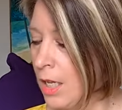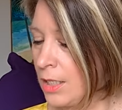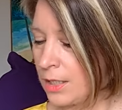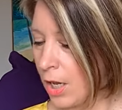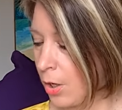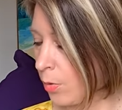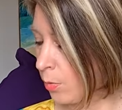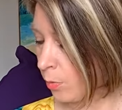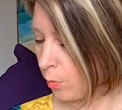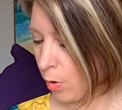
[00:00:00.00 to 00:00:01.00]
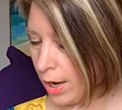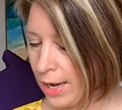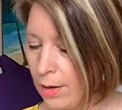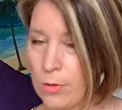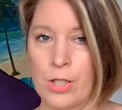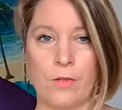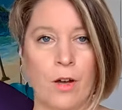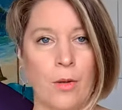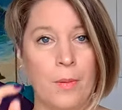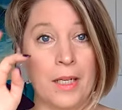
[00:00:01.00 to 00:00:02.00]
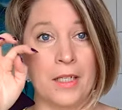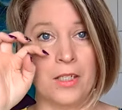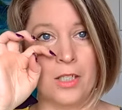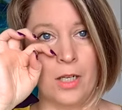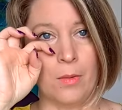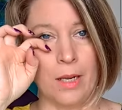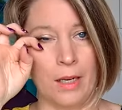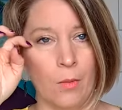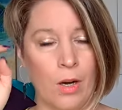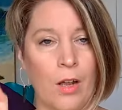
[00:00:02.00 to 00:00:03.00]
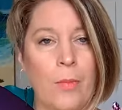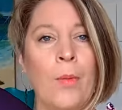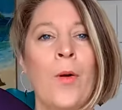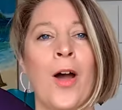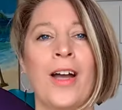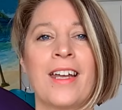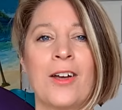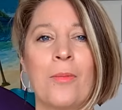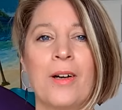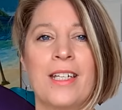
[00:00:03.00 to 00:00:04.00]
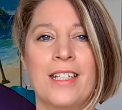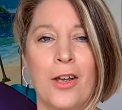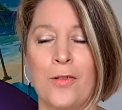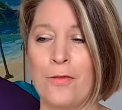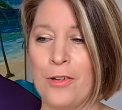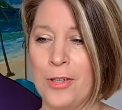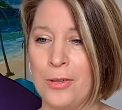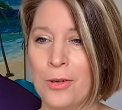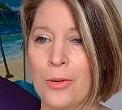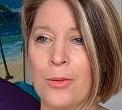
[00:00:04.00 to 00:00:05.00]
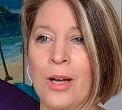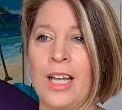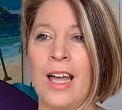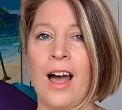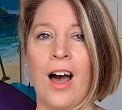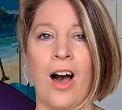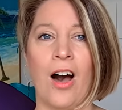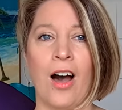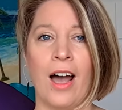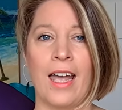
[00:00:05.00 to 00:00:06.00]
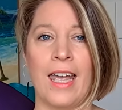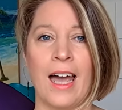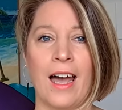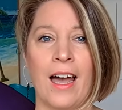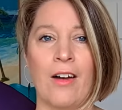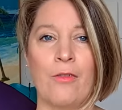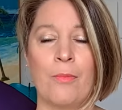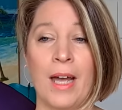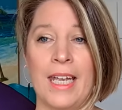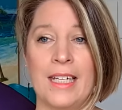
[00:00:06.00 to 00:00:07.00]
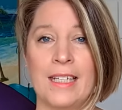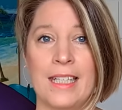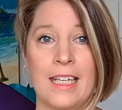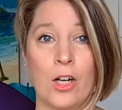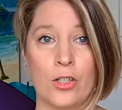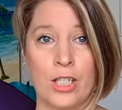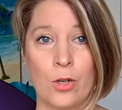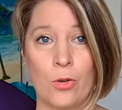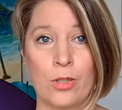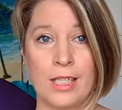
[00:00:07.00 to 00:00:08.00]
So what else have I been doing? Well, I've been working on my So Frugal. I have made the Closet Core